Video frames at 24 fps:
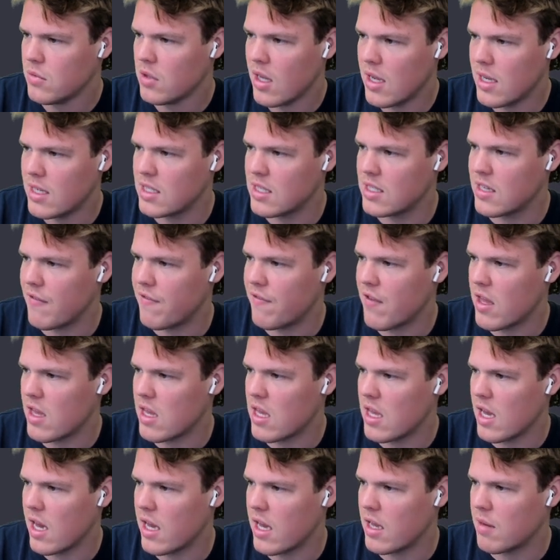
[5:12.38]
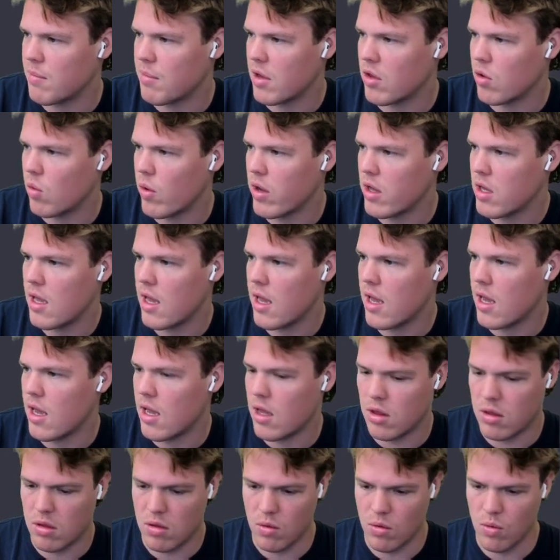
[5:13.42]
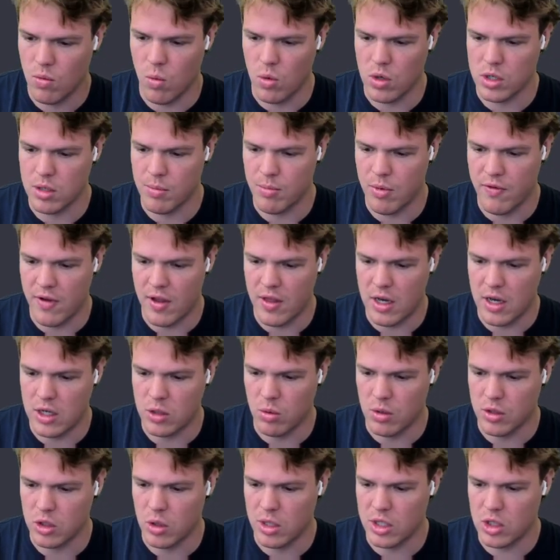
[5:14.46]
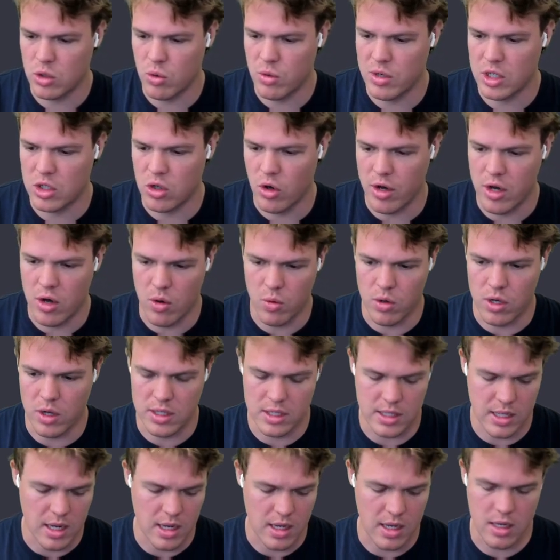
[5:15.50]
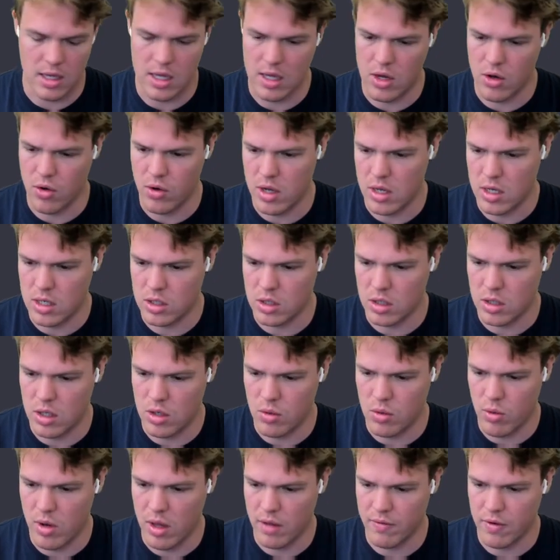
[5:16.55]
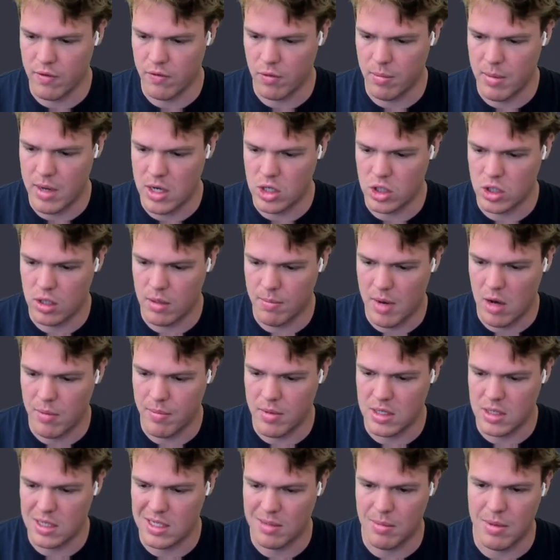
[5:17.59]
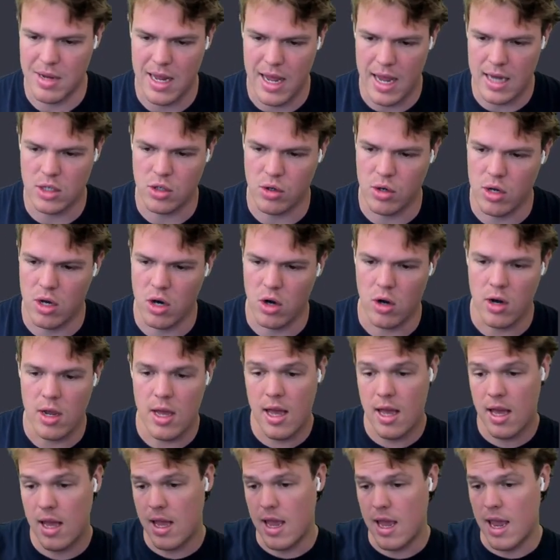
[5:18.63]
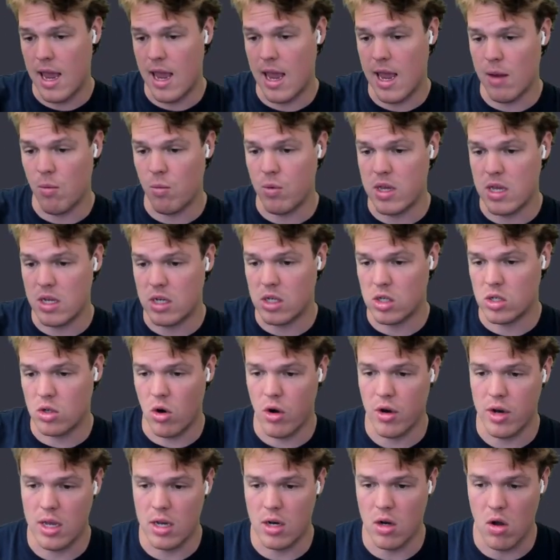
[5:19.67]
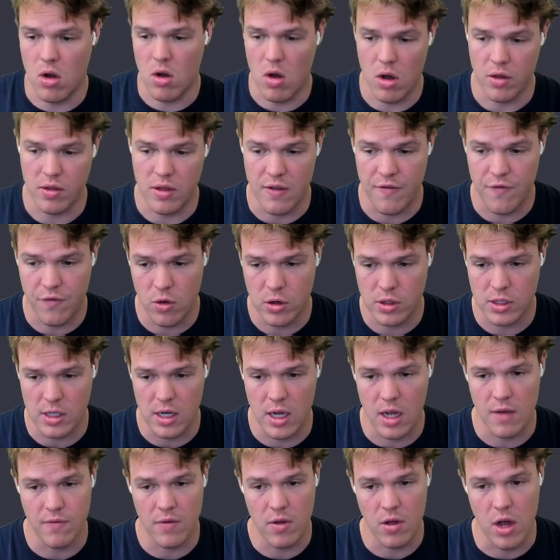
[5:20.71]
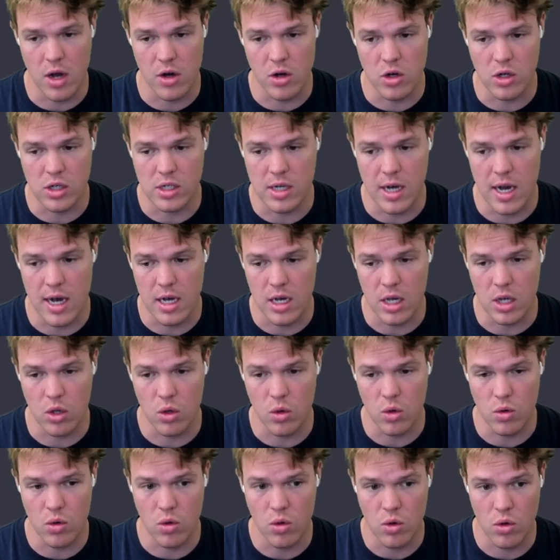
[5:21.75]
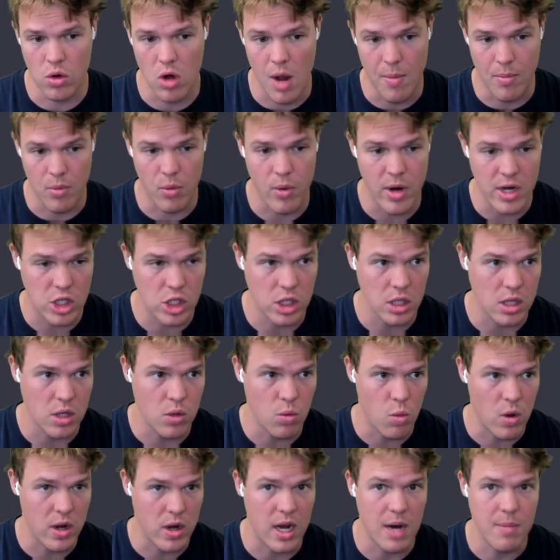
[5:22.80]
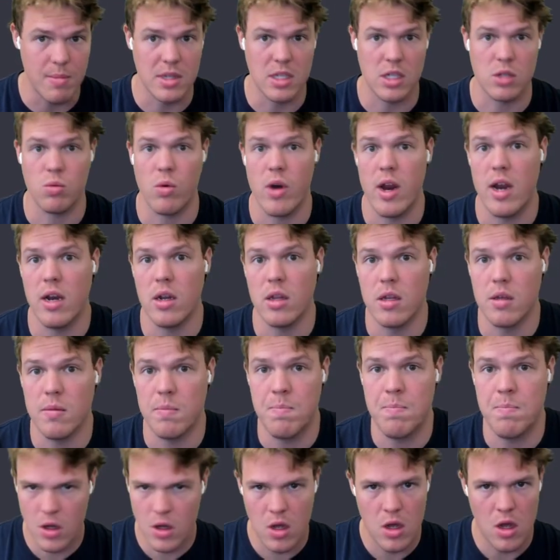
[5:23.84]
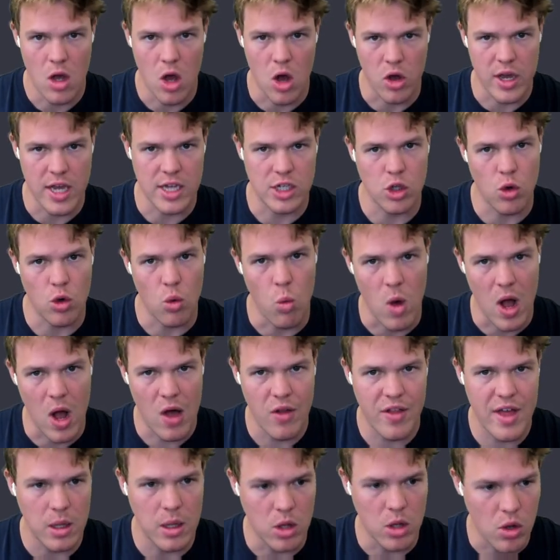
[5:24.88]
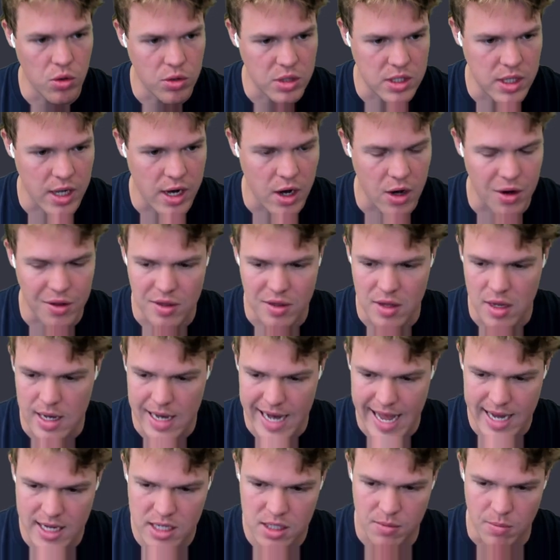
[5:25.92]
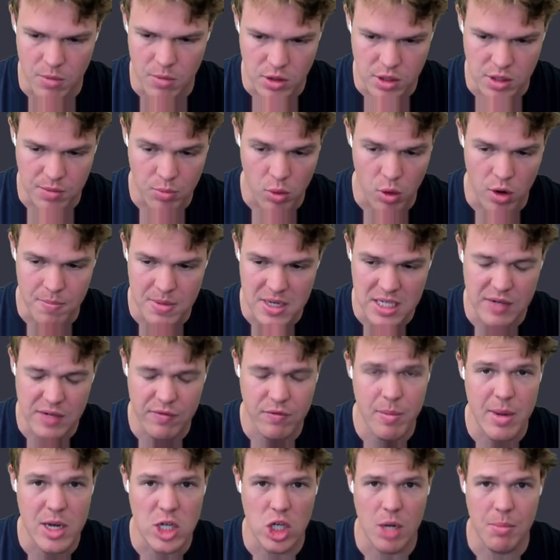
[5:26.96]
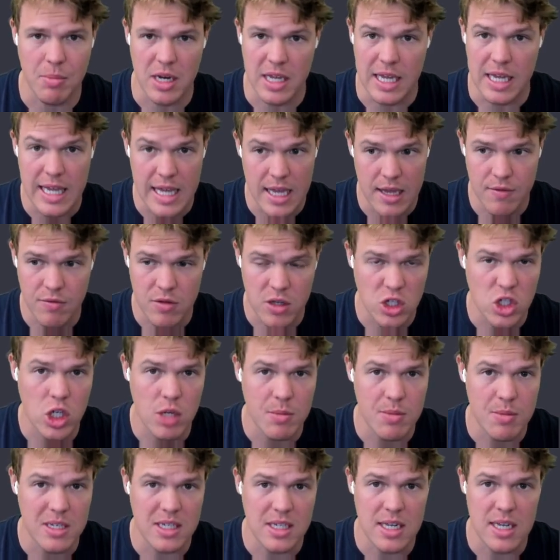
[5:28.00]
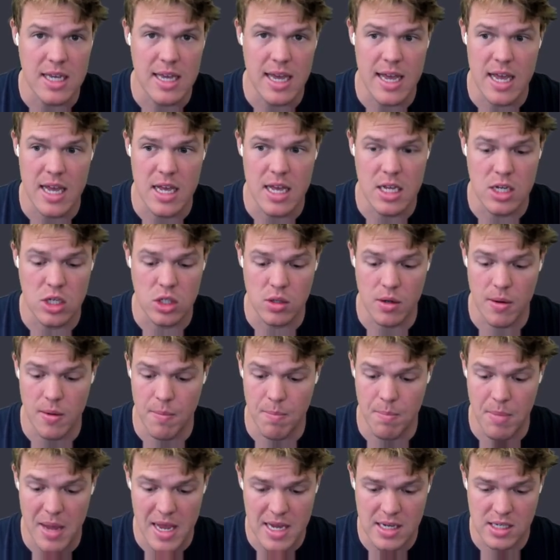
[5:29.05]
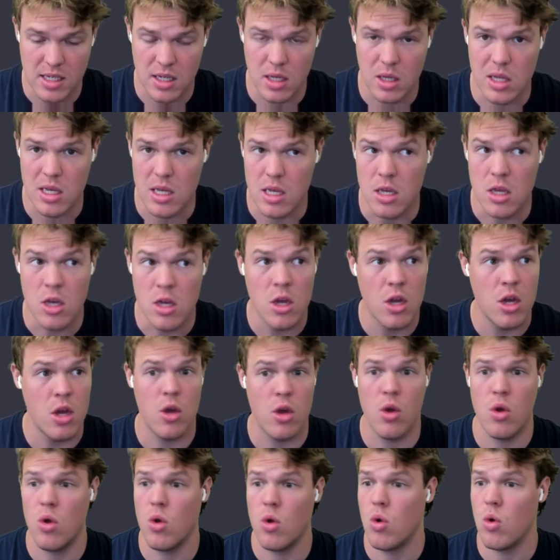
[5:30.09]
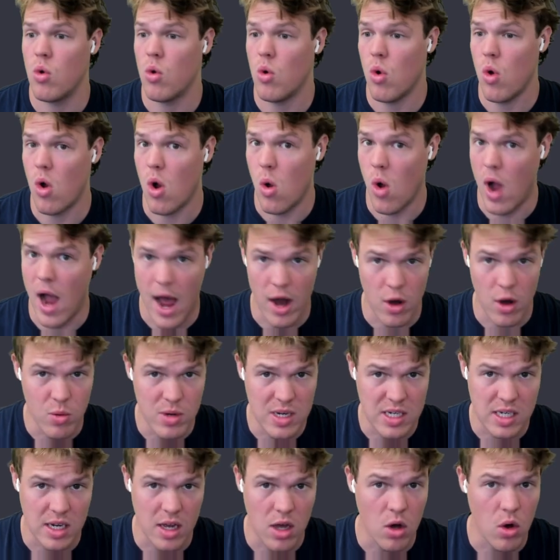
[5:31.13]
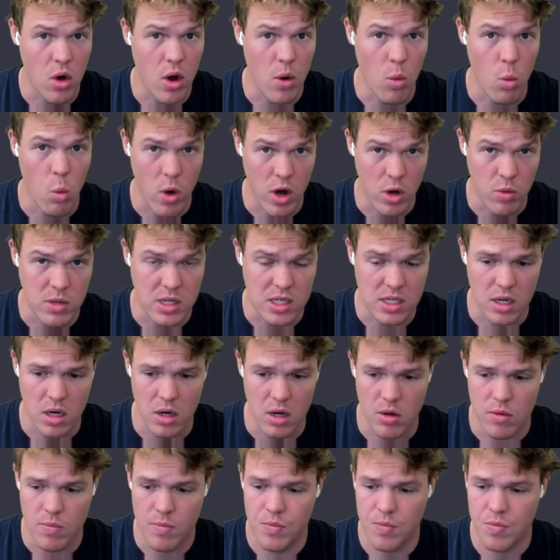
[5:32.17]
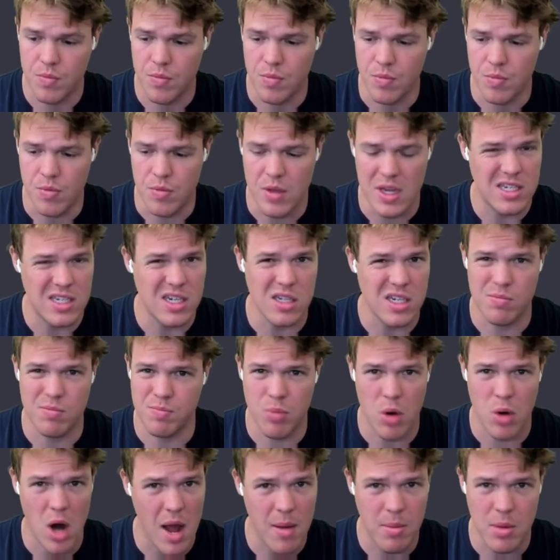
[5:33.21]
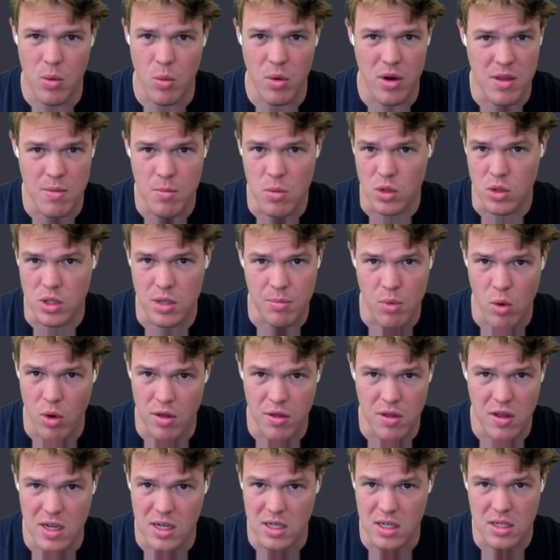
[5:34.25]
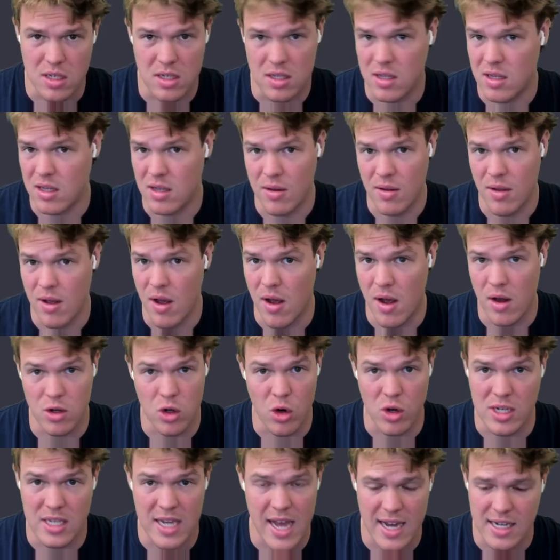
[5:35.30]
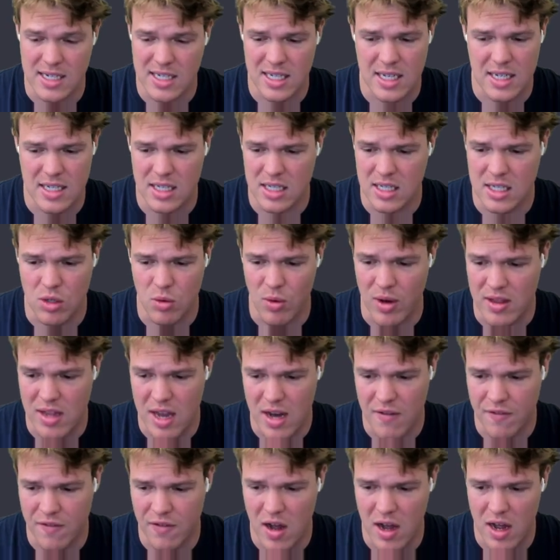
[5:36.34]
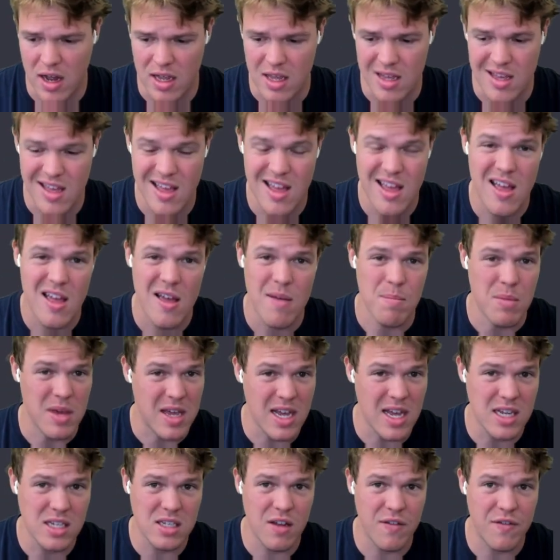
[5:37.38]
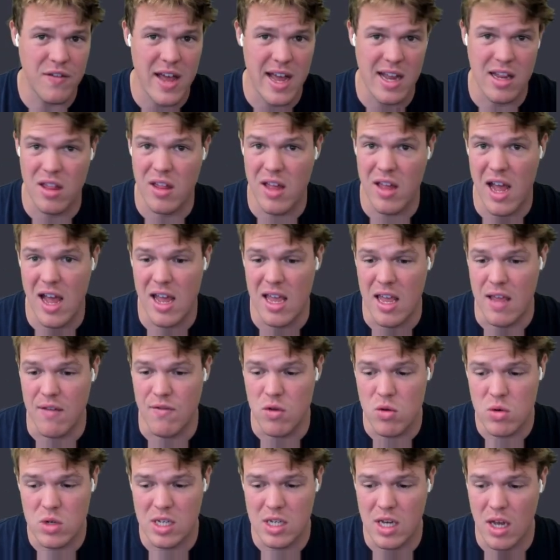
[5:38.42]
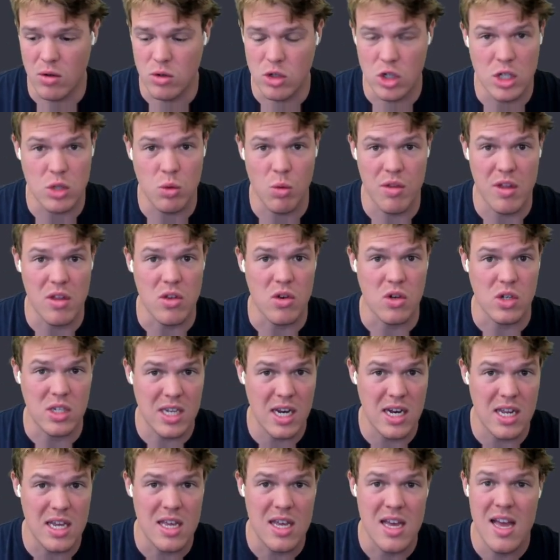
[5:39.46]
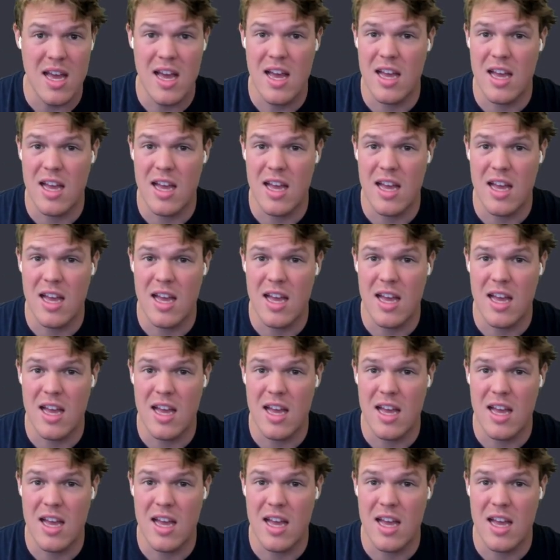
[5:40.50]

This is a fake EIN, by the way, and we're just going to provide that as well. So let's go ahead and start here. We're going to say, here is the relevant information about a business. I'm going to hit enter here. And we started on the foot of understanding operationally what kind of business we're handling. Okay, so while that loads there, the next most important piece of information I'm going to give this GPT is basically how do we sell and where do we sell? This is probably one of the most important things during tax season to identify, because of the fact that if you sell just within your city